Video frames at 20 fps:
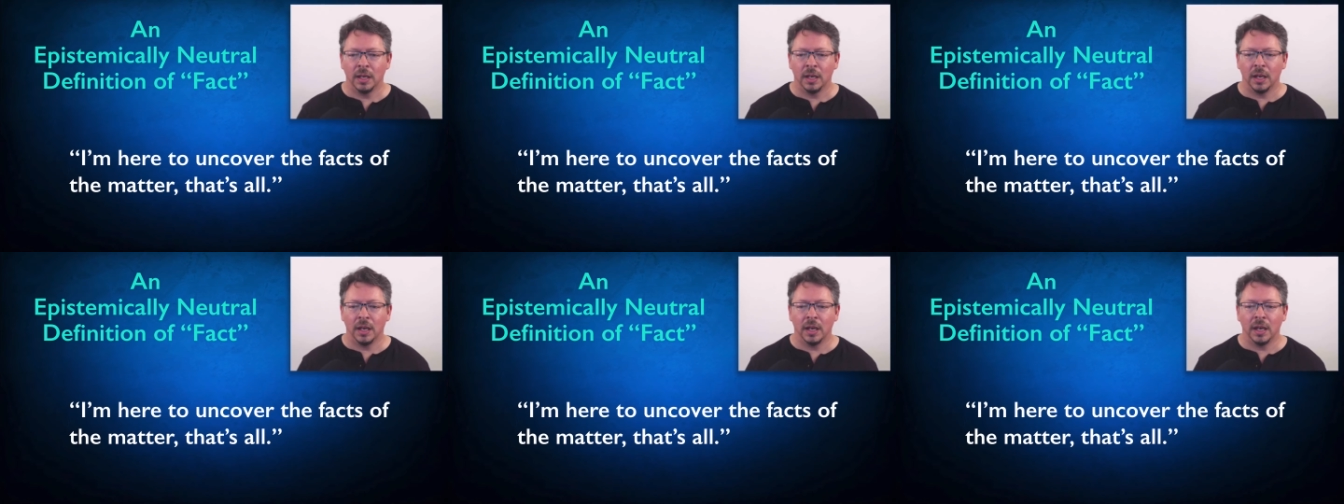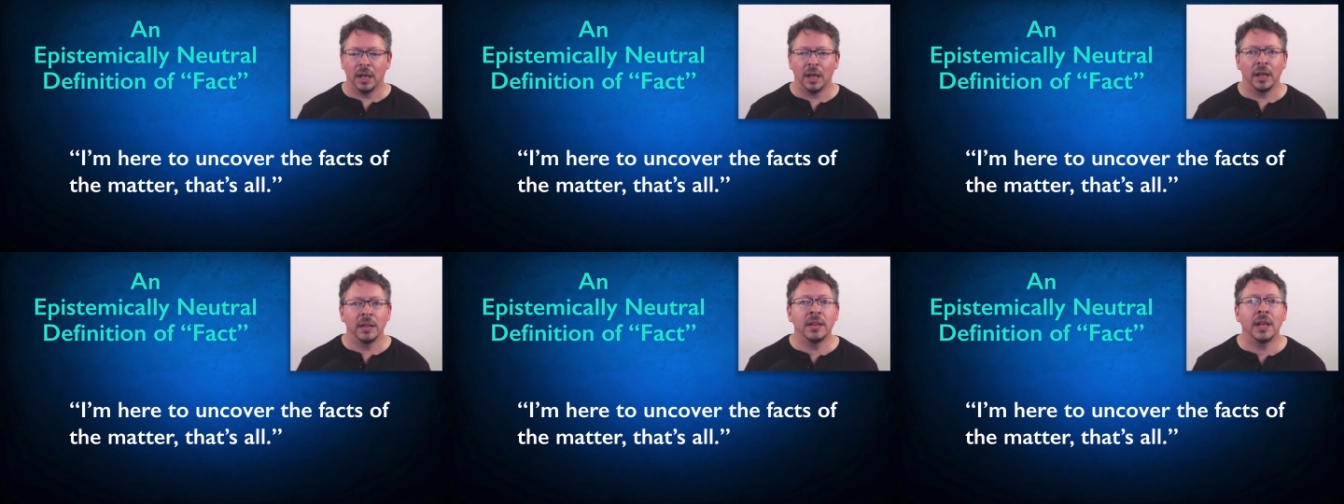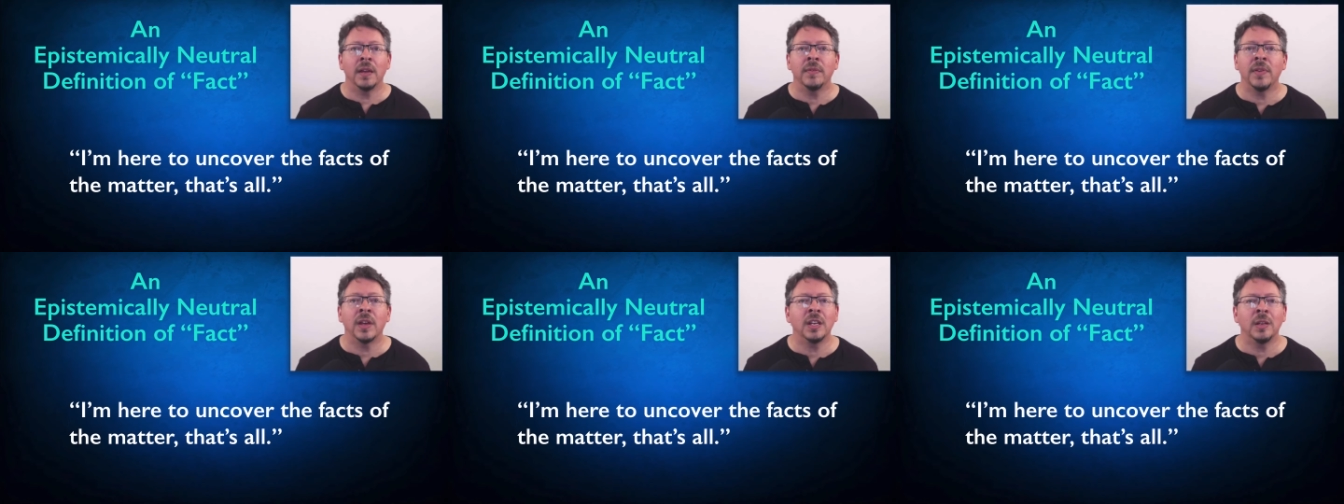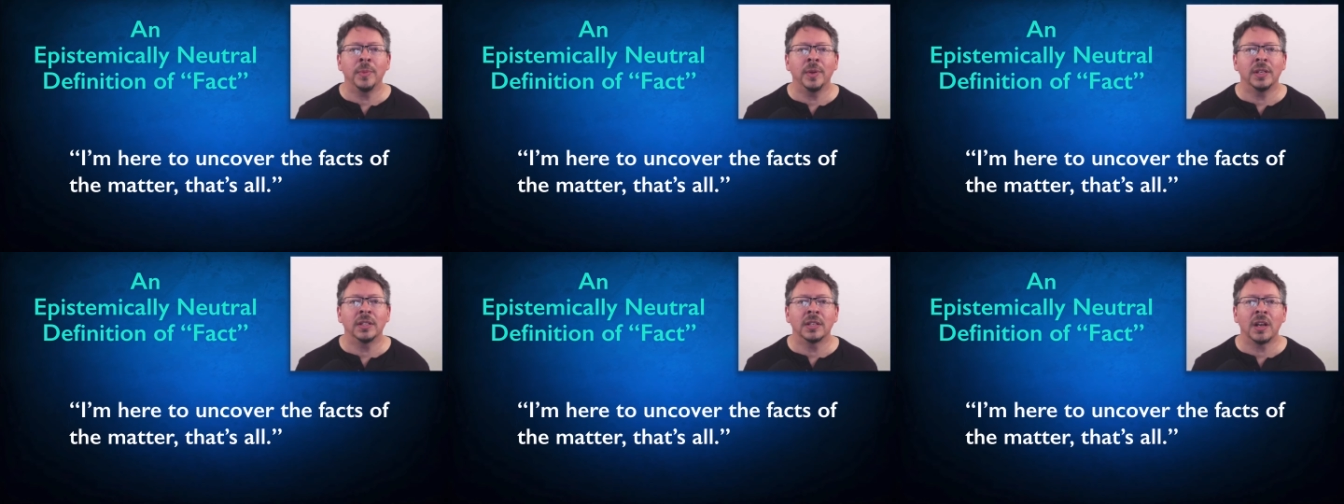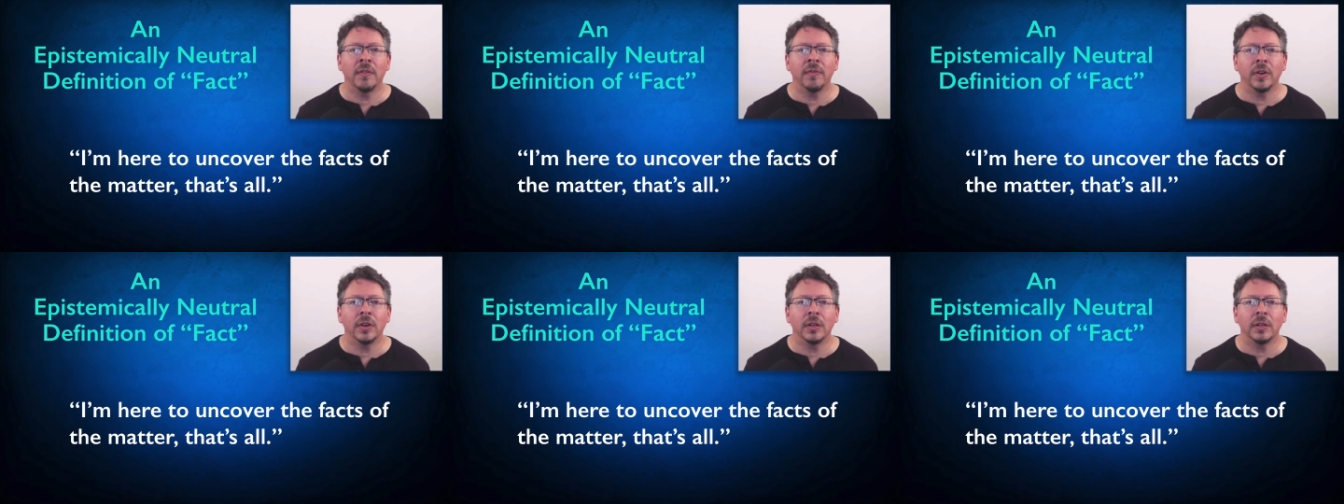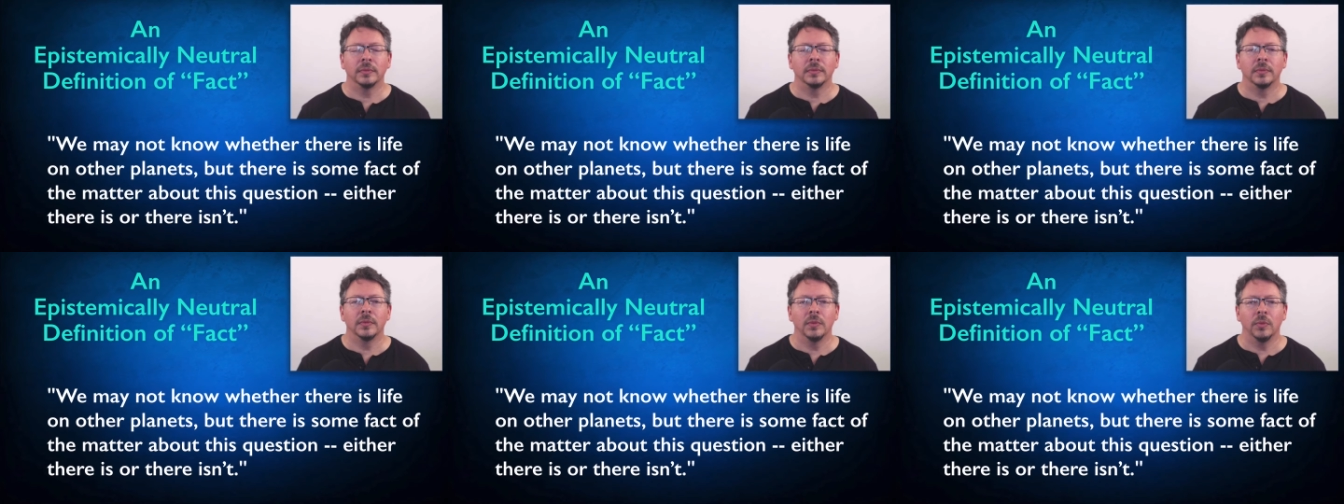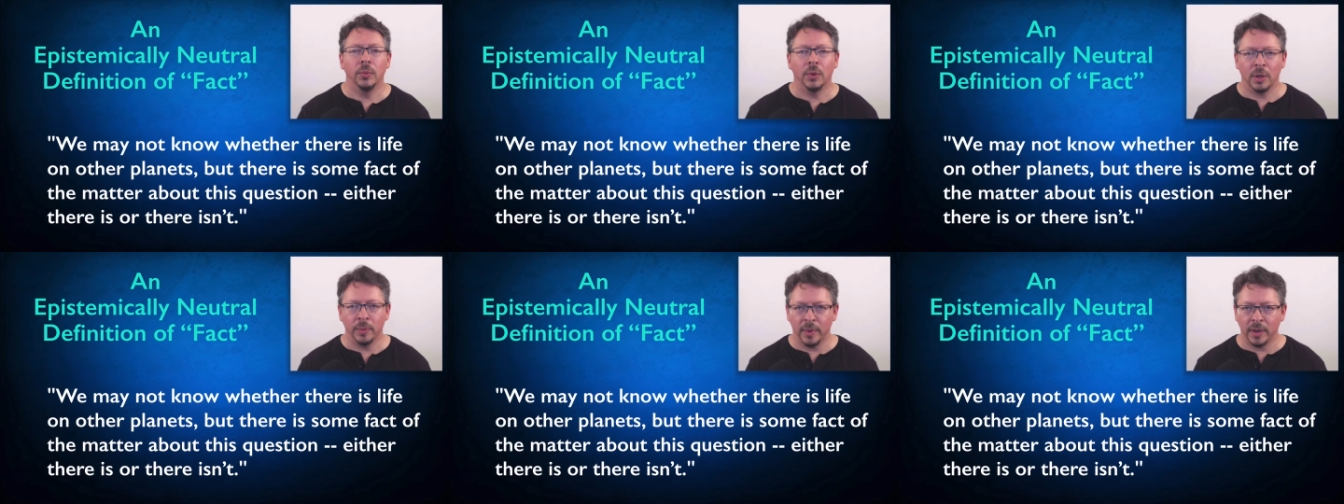Uh, they have yet to be discovered.
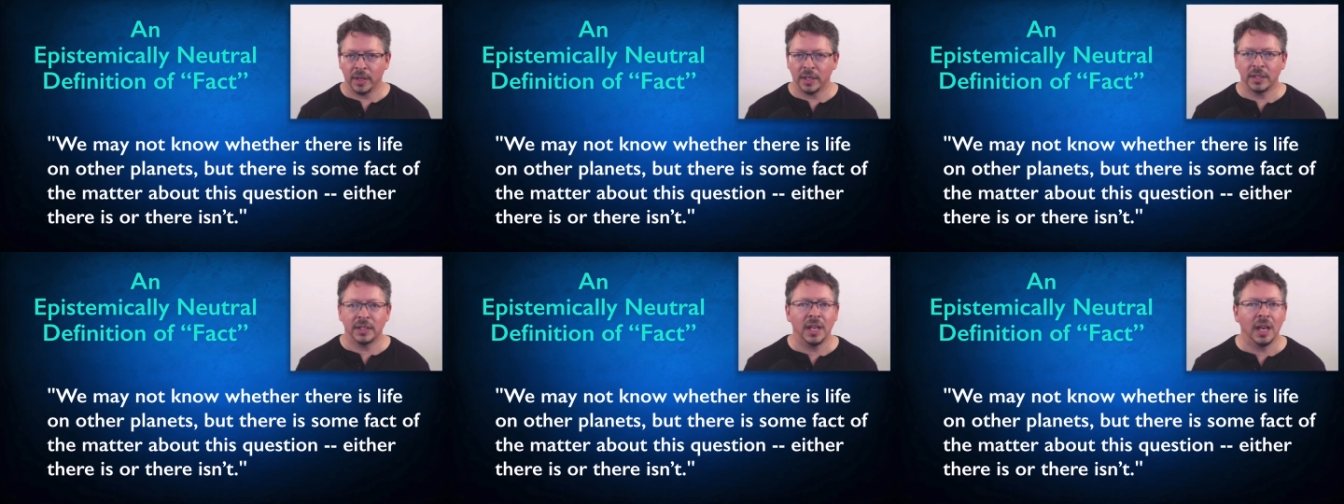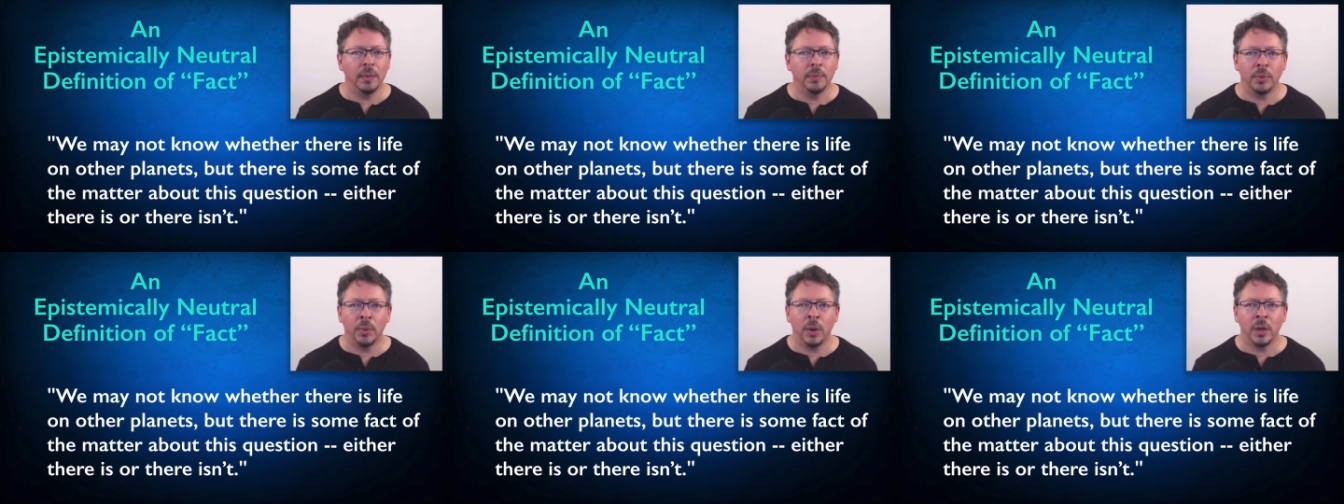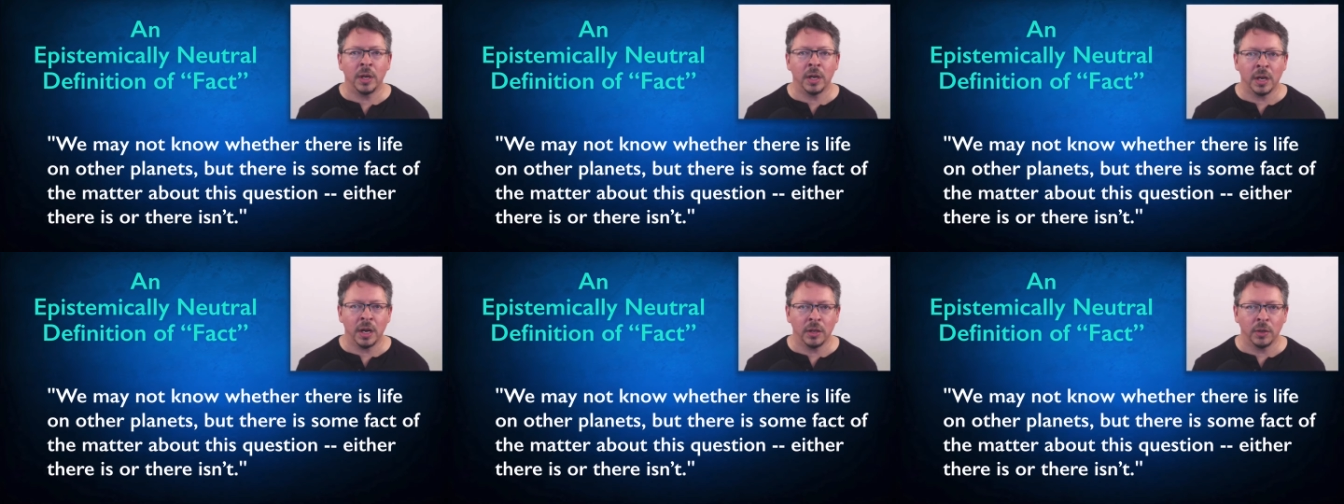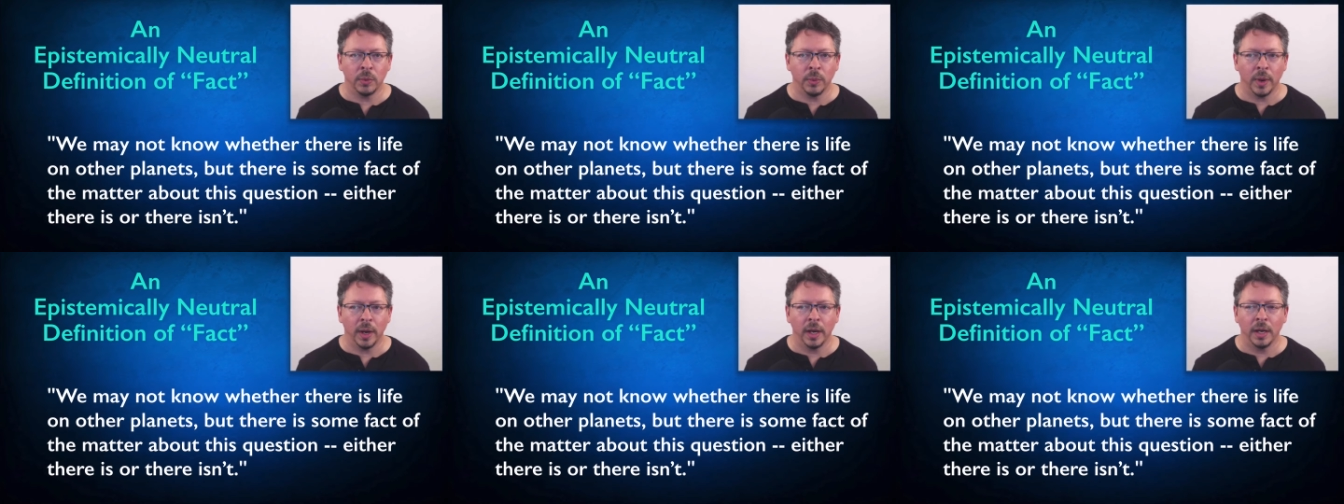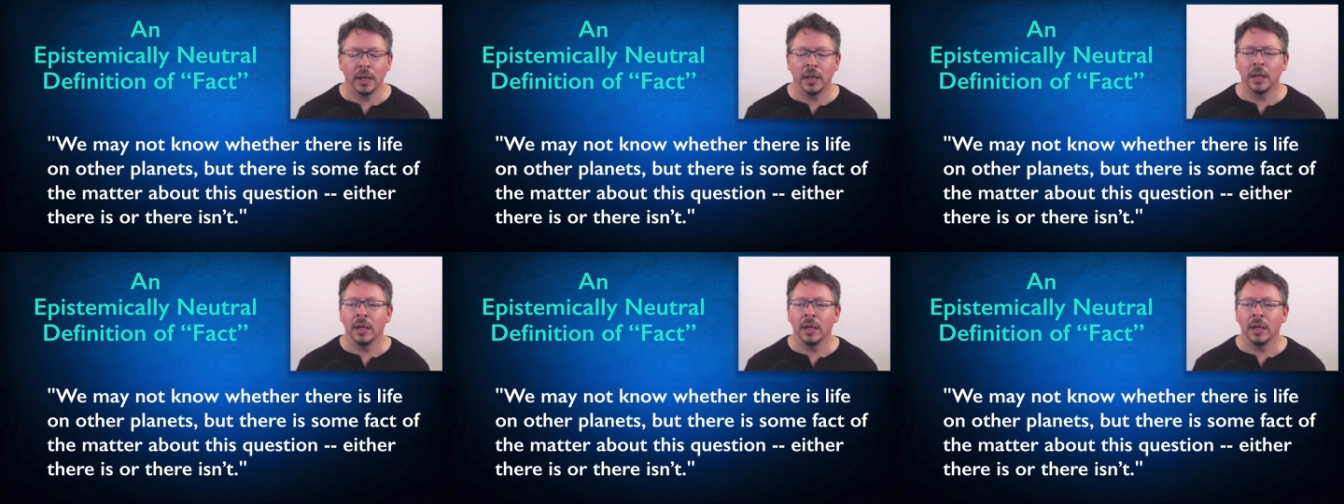We can make the same point another way.